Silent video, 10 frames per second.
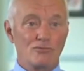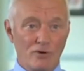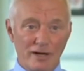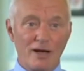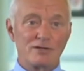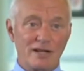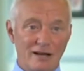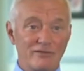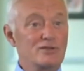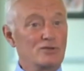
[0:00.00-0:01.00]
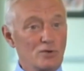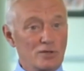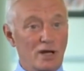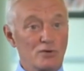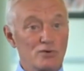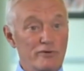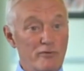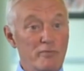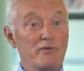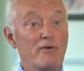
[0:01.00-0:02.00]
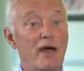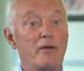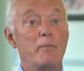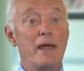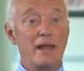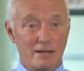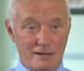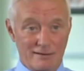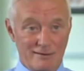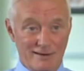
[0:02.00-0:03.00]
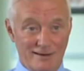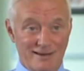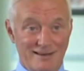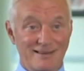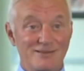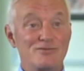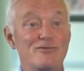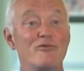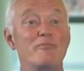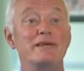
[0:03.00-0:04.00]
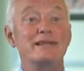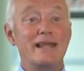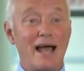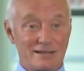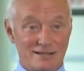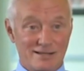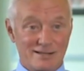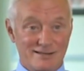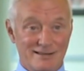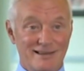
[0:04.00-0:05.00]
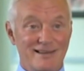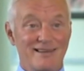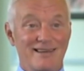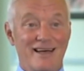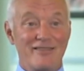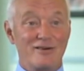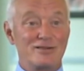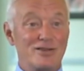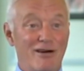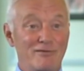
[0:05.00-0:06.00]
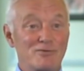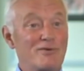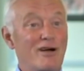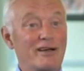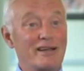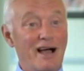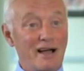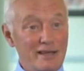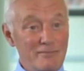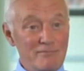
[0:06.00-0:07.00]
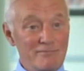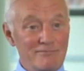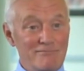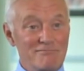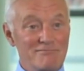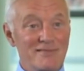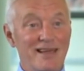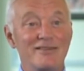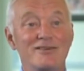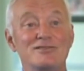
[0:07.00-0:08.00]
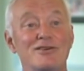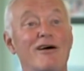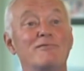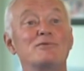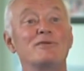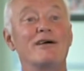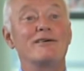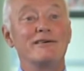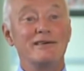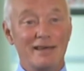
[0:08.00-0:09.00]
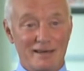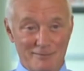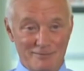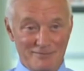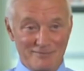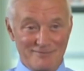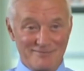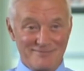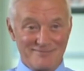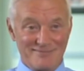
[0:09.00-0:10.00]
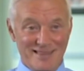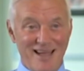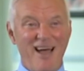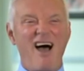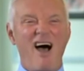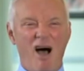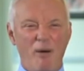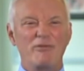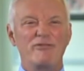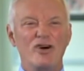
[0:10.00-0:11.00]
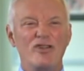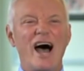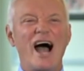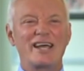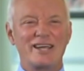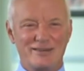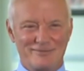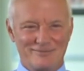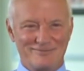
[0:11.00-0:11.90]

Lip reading: Ronnie O'Sullivan has also driven me round the bend, driven me nuts. And there are times when I could hug him, and there are times when I could kick him. I prefer the hugging.